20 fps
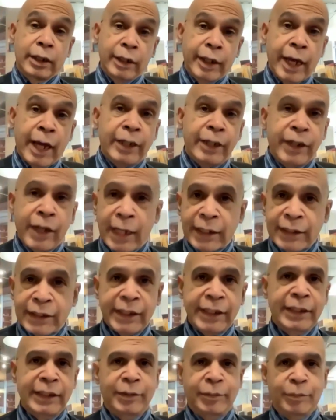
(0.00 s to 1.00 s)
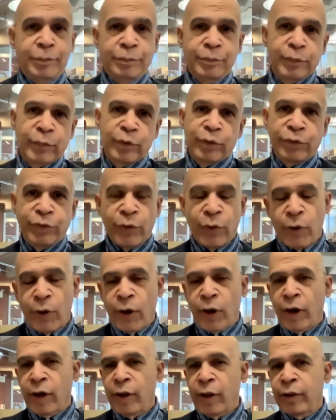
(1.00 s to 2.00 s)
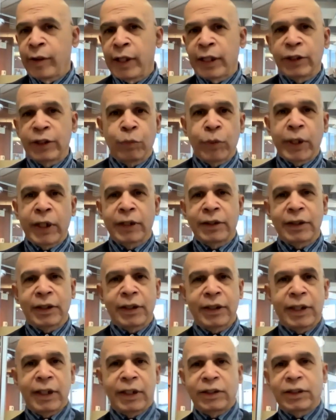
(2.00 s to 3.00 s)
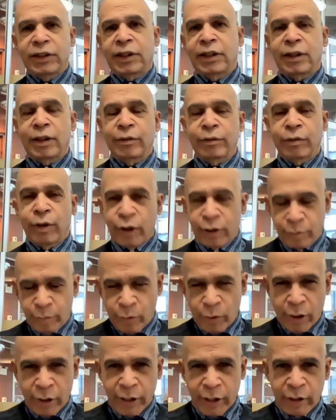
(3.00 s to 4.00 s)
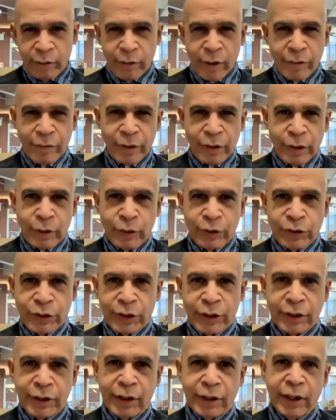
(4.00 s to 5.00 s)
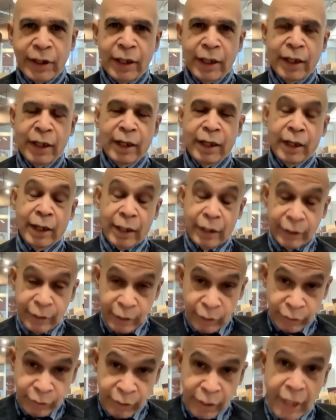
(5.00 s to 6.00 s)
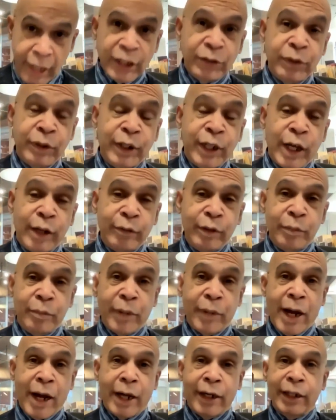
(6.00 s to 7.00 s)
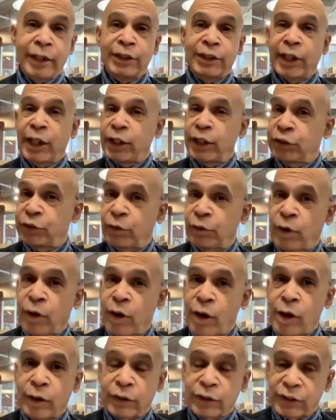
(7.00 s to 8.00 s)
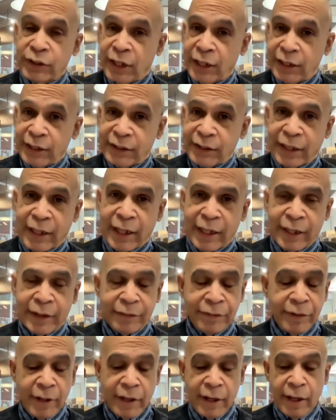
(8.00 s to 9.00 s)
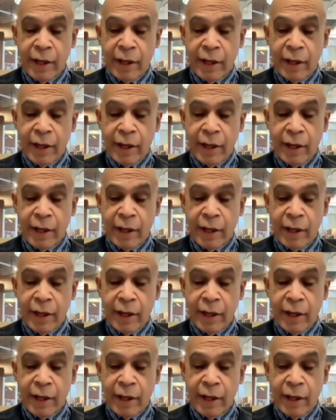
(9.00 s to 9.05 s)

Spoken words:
That does it for this week's edition of Good Morning Revolution. Until next week, everybody, stay strong, stay safe,